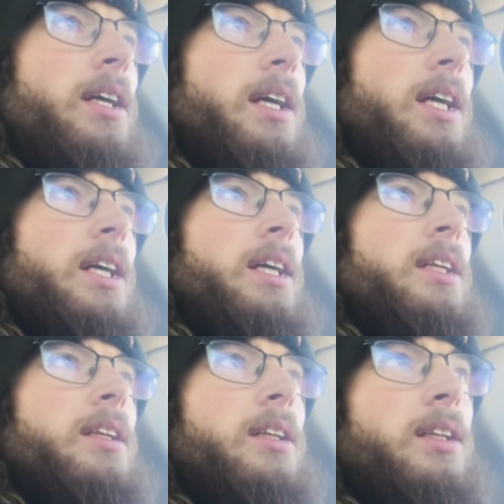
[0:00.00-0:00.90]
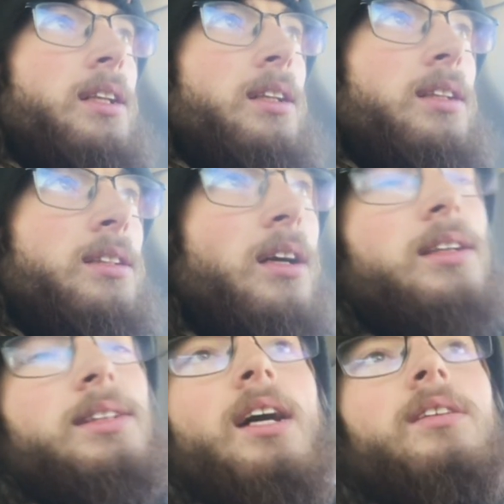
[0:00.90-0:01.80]
It
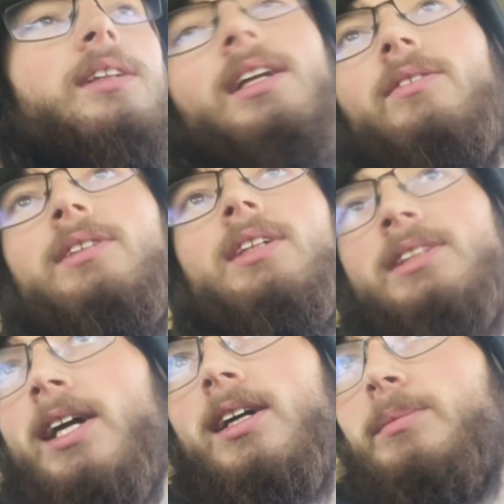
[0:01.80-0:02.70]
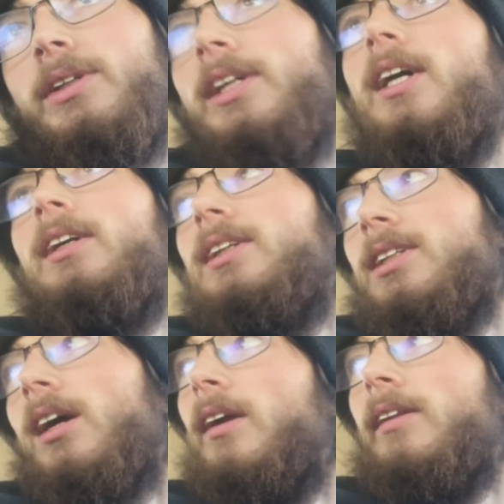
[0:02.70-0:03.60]
turns out that it was a terrible year to
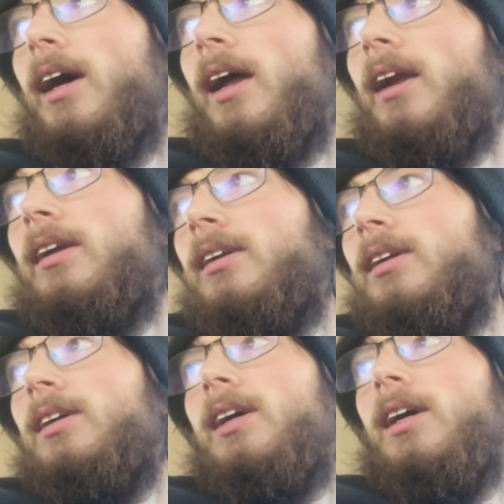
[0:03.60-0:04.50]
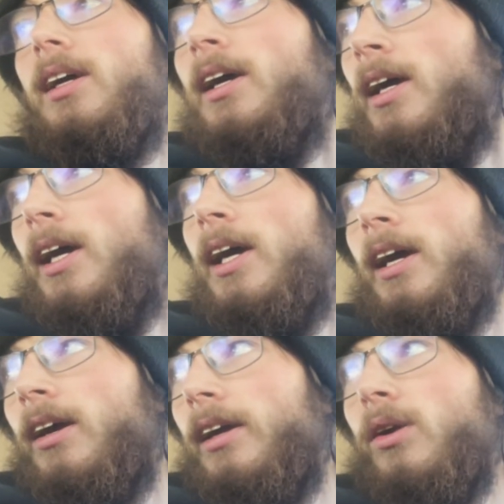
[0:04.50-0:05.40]
start that.
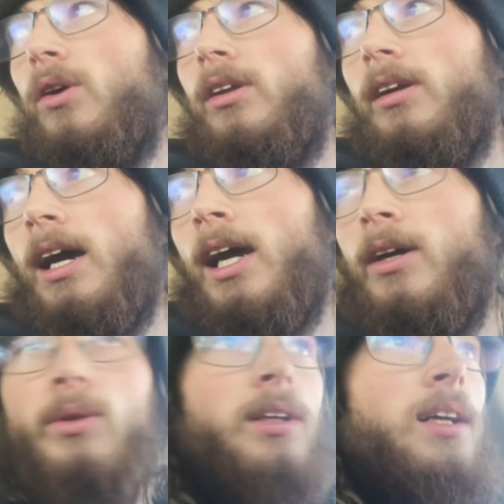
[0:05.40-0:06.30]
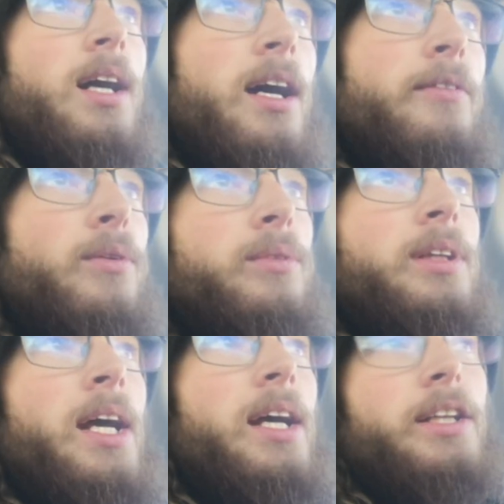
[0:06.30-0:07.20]
Here in northern Iowa, I've
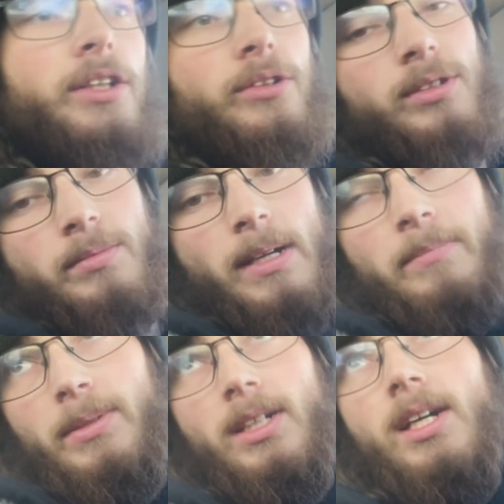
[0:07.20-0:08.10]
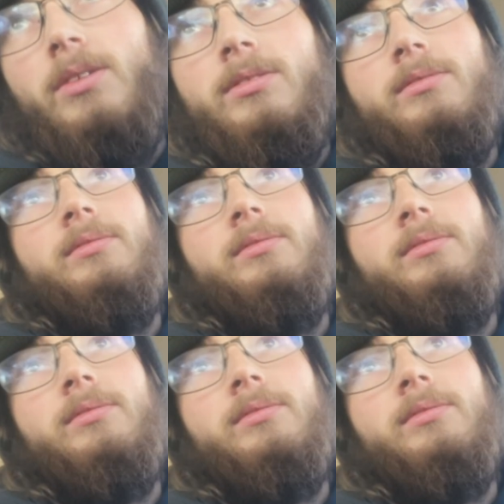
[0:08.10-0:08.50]
only had to use my plow